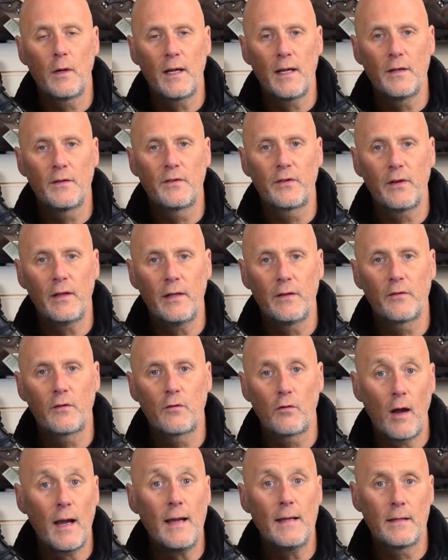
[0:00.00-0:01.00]
is
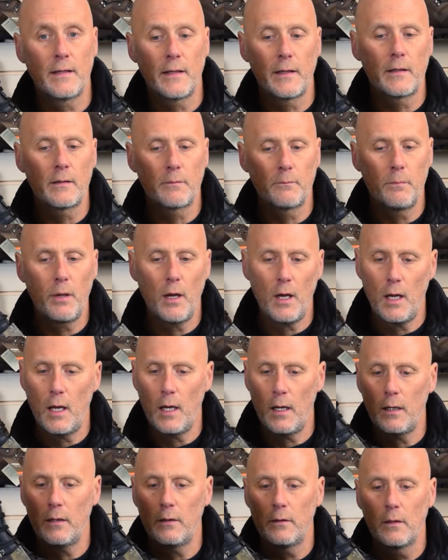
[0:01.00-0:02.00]
graded
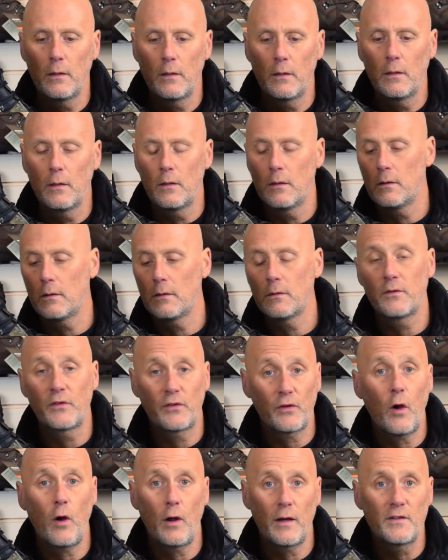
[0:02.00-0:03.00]
per
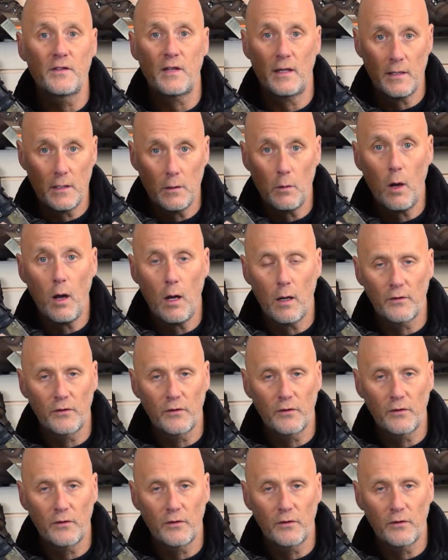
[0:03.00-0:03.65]
size that you are.